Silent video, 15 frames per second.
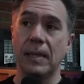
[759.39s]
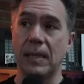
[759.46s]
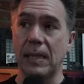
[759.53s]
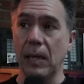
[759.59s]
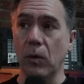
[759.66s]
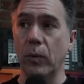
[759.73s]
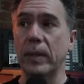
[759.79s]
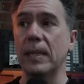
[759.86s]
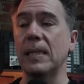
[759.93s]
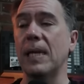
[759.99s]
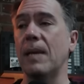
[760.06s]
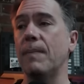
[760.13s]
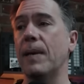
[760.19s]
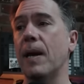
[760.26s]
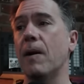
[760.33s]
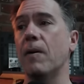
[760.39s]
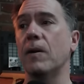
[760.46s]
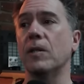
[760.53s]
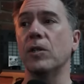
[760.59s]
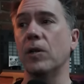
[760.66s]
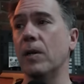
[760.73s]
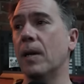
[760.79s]
still with the same
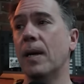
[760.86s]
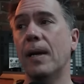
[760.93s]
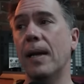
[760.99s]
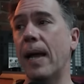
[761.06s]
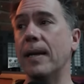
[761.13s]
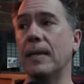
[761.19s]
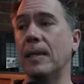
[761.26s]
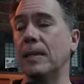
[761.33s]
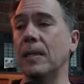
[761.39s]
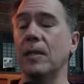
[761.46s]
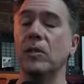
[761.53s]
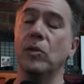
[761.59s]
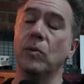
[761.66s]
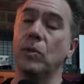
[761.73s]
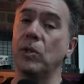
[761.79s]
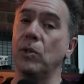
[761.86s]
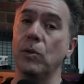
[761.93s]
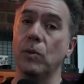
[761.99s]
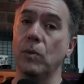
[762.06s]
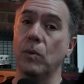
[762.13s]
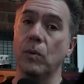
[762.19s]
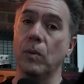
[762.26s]
character and continue
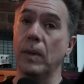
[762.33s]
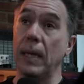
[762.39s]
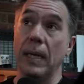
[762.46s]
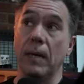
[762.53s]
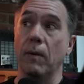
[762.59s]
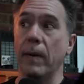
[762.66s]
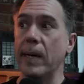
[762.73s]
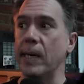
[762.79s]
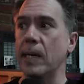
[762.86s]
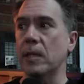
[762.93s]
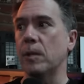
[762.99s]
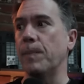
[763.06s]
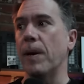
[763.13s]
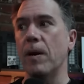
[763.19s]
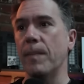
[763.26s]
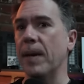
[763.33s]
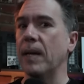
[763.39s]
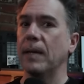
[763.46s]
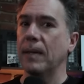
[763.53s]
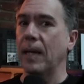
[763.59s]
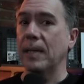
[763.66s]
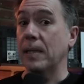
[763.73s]
to iterate,
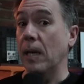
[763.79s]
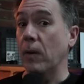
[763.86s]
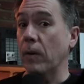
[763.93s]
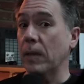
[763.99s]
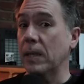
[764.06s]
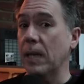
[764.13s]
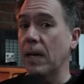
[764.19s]
experiment, etc., cetera,